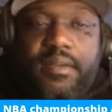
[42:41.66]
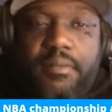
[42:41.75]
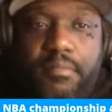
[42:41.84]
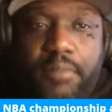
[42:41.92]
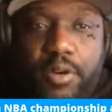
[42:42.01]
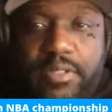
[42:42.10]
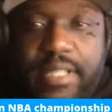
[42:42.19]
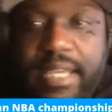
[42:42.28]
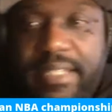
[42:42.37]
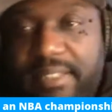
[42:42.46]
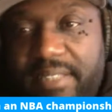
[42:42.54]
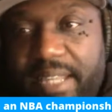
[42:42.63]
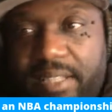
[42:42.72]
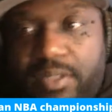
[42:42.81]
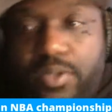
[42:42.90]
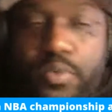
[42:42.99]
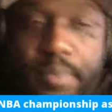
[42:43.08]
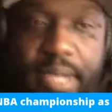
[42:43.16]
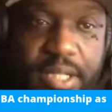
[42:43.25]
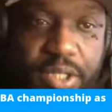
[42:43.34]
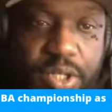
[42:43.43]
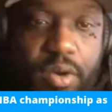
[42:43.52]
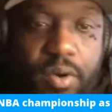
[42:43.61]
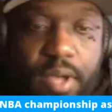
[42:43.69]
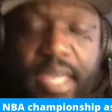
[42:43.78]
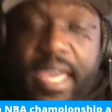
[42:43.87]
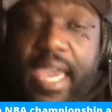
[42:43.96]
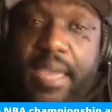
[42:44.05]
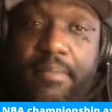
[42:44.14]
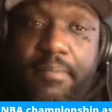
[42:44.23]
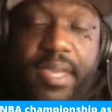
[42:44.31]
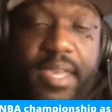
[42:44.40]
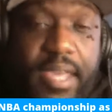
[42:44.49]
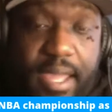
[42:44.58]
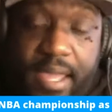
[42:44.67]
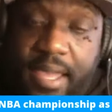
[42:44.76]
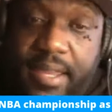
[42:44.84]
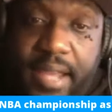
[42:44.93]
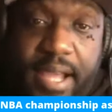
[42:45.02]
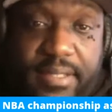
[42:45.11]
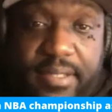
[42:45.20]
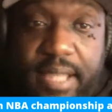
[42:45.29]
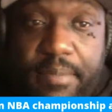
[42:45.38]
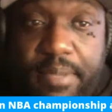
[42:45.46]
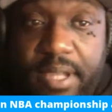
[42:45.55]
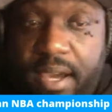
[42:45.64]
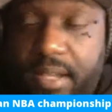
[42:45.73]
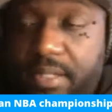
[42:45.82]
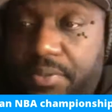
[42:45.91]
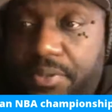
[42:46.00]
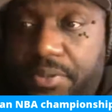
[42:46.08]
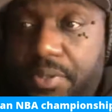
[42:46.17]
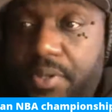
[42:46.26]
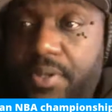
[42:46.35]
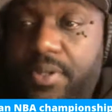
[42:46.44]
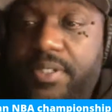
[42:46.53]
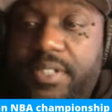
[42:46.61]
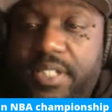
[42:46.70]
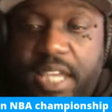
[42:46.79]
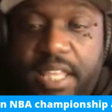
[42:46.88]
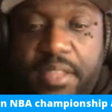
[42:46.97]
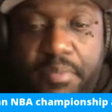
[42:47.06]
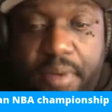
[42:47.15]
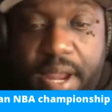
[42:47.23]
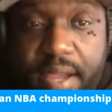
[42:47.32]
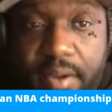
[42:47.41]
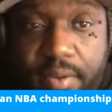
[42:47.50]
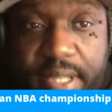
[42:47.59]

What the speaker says: most nights it's like a two-man show. And I'll be honest with you, Jaylen Brown